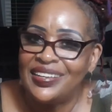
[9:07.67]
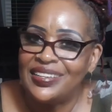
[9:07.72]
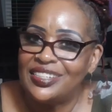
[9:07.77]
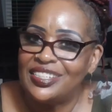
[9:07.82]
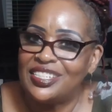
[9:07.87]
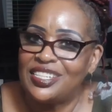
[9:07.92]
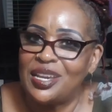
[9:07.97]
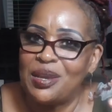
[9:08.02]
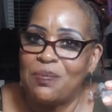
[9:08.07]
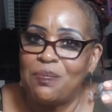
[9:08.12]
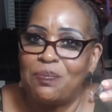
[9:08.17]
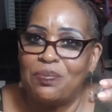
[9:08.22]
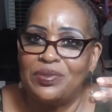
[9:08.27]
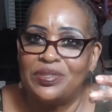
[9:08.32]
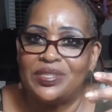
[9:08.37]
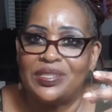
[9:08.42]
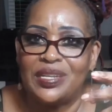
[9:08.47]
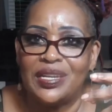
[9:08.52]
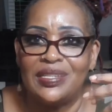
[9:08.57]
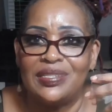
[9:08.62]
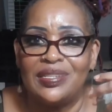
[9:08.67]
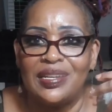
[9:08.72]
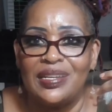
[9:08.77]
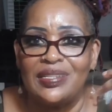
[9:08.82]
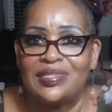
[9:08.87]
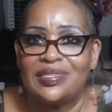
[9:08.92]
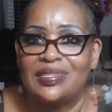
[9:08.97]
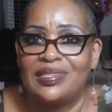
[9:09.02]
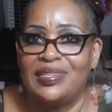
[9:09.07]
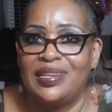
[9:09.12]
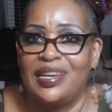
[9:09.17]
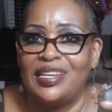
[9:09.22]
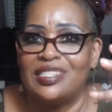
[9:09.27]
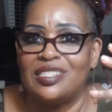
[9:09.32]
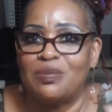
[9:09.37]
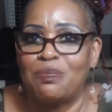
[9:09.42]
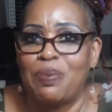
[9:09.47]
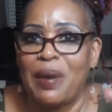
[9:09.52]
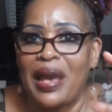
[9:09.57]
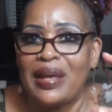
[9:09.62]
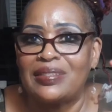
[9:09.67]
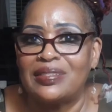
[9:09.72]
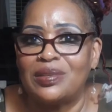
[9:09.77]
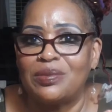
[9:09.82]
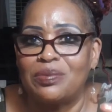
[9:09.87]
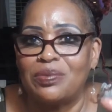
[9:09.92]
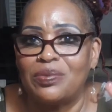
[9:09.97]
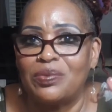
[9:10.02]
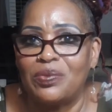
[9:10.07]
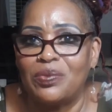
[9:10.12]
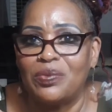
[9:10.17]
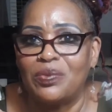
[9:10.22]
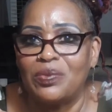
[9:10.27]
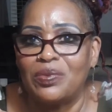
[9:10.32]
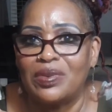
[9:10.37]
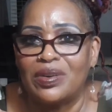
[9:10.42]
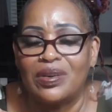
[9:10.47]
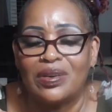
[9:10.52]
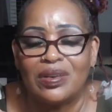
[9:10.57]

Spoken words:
she just gets back to